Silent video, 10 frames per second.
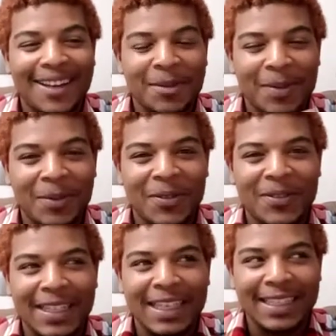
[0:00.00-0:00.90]
People
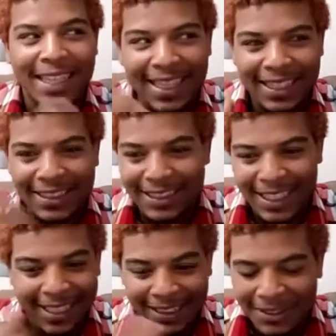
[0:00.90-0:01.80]
forget that.
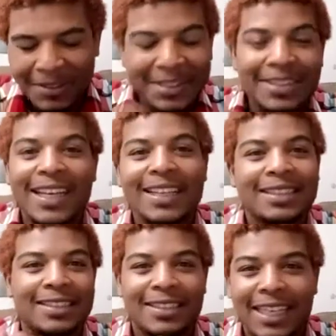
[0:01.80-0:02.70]
Yeah, you can say
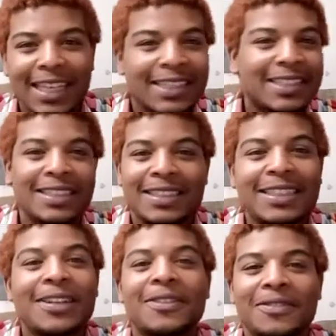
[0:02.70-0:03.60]
sage
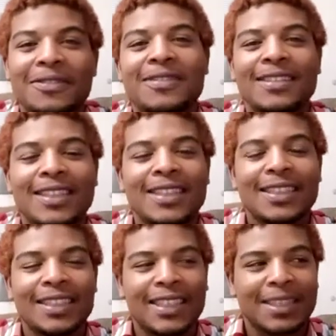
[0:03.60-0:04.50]
yourself.
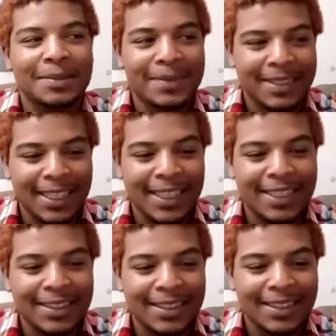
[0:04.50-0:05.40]
You get what I'm saying?
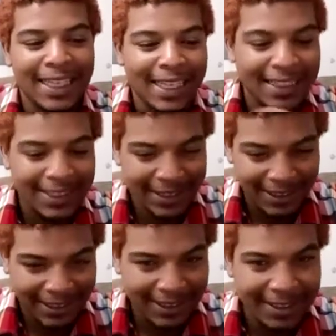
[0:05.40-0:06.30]

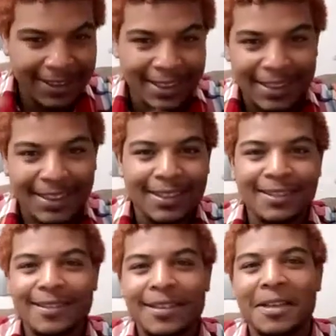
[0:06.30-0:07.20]
Sage
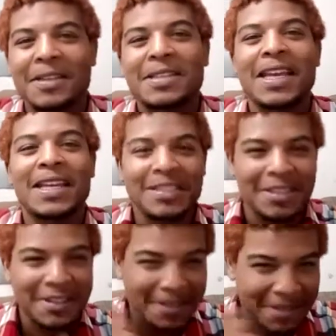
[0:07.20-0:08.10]
your
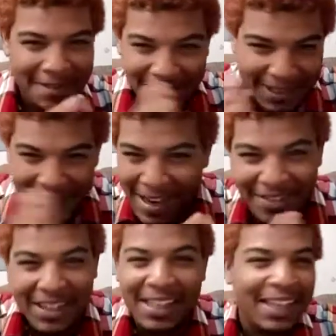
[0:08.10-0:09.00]
intentions and
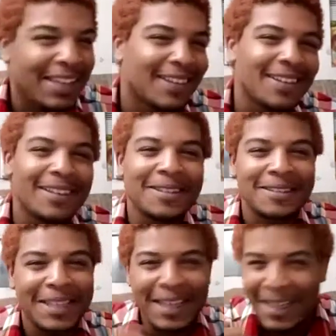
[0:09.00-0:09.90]
everything. You know what I'm
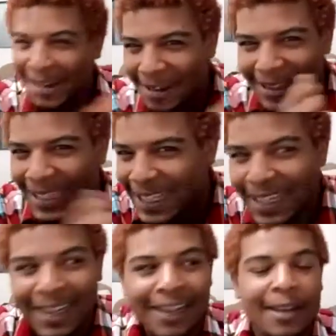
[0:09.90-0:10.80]
saying? Get all in there.